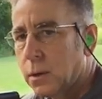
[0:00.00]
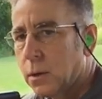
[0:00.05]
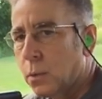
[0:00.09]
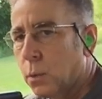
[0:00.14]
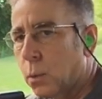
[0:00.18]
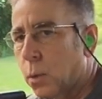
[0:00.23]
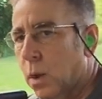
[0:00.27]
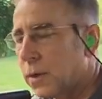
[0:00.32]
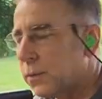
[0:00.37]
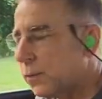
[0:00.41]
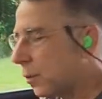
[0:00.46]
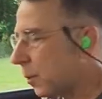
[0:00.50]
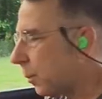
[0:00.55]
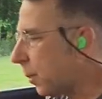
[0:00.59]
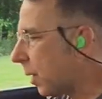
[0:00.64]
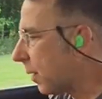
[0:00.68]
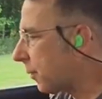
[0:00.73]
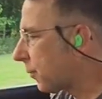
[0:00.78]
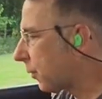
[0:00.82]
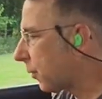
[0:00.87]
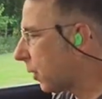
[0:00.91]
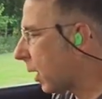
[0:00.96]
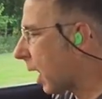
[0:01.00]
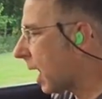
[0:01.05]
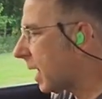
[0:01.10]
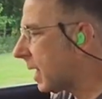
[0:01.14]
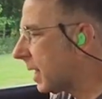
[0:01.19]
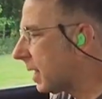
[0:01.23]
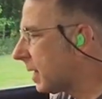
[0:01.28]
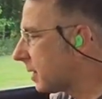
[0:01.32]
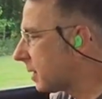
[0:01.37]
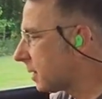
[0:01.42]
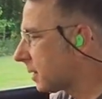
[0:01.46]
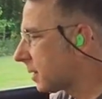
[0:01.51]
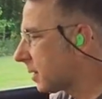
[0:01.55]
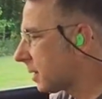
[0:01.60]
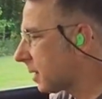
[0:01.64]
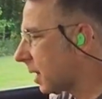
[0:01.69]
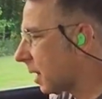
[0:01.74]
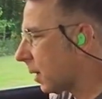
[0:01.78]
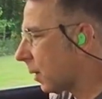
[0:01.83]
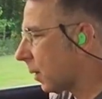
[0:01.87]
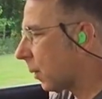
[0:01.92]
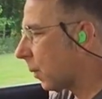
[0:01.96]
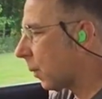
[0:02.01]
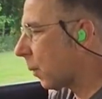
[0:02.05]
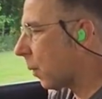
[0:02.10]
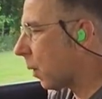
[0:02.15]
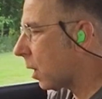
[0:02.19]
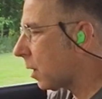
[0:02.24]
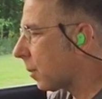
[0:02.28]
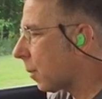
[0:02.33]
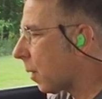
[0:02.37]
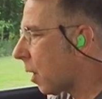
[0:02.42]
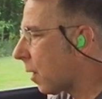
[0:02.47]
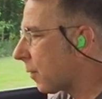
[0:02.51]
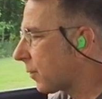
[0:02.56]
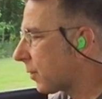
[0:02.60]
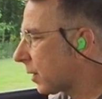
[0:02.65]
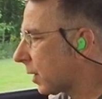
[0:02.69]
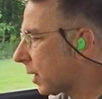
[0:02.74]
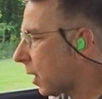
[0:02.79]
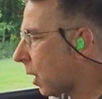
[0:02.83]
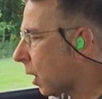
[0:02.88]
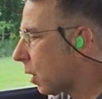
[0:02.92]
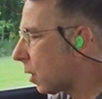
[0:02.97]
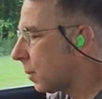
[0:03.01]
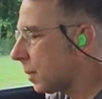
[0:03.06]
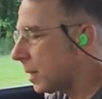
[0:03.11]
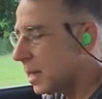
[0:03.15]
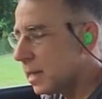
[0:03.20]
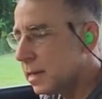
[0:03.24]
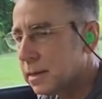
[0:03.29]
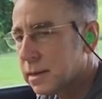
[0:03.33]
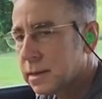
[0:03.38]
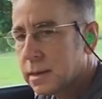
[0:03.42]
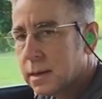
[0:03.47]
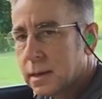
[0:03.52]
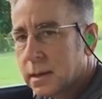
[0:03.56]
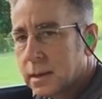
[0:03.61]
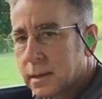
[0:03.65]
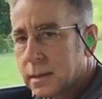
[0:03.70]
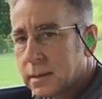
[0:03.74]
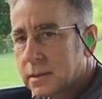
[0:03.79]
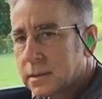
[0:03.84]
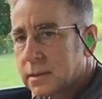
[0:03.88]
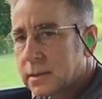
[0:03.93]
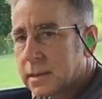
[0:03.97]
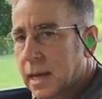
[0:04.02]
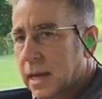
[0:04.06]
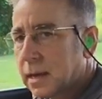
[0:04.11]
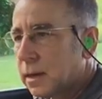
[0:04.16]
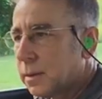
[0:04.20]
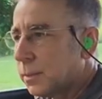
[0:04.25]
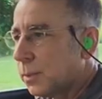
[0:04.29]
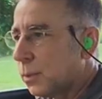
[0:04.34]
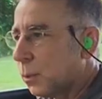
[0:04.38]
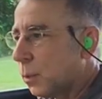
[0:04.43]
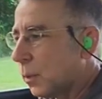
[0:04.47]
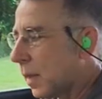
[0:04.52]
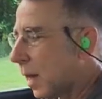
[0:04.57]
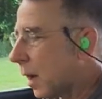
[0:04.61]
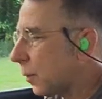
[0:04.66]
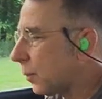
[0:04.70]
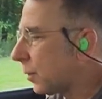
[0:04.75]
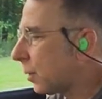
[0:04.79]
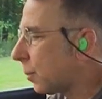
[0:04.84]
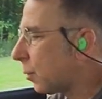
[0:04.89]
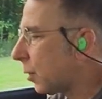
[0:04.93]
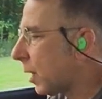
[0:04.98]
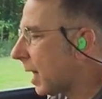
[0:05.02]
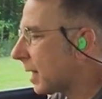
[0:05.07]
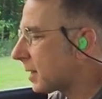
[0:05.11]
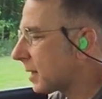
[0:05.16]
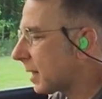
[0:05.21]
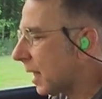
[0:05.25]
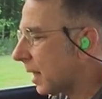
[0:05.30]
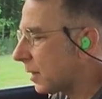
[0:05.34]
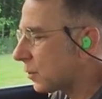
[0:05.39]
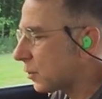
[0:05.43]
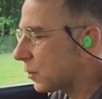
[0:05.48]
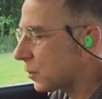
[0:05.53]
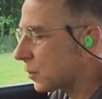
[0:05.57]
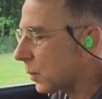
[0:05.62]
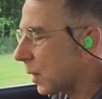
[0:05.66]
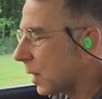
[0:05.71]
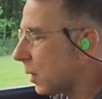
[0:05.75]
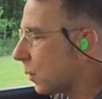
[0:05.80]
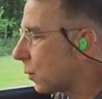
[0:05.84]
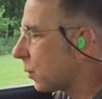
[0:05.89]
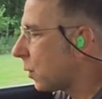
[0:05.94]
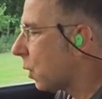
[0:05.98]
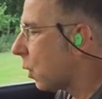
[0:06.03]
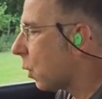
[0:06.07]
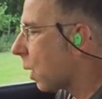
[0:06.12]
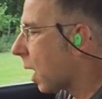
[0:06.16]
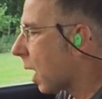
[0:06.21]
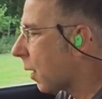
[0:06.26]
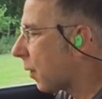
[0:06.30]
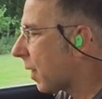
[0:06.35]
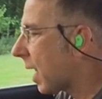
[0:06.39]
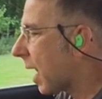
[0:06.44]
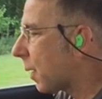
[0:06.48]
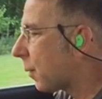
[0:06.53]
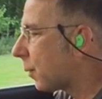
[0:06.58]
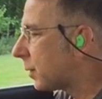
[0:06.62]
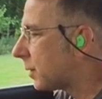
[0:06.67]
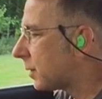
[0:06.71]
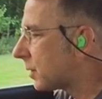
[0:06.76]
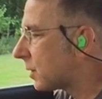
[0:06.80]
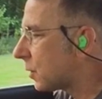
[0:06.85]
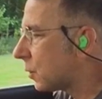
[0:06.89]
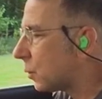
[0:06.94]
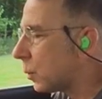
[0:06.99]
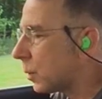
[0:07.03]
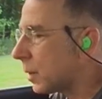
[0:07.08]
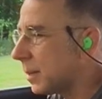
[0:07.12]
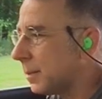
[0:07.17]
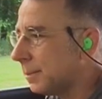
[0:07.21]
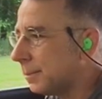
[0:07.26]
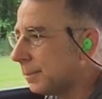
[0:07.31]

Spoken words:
rifle buffer. I didn't run them off the carbine setup without the brass catcher, so I don't know how that one's doing.